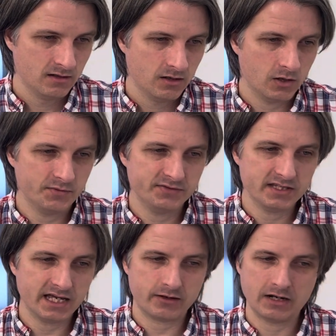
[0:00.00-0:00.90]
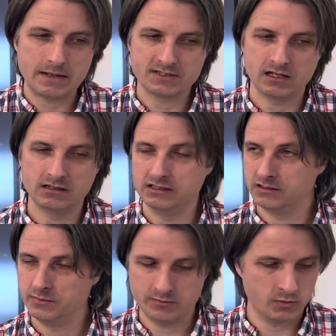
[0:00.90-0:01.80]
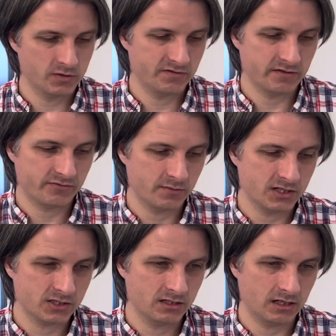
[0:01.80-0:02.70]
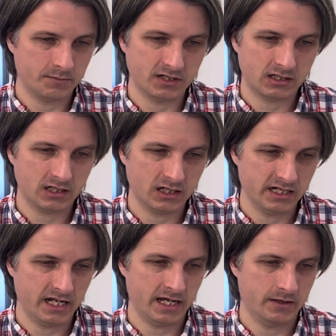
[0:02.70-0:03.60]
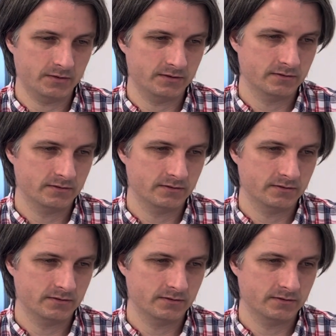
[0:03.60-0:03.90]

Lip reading: Hopefully that grabs a little bit more of the information. I'm gonna cut it out.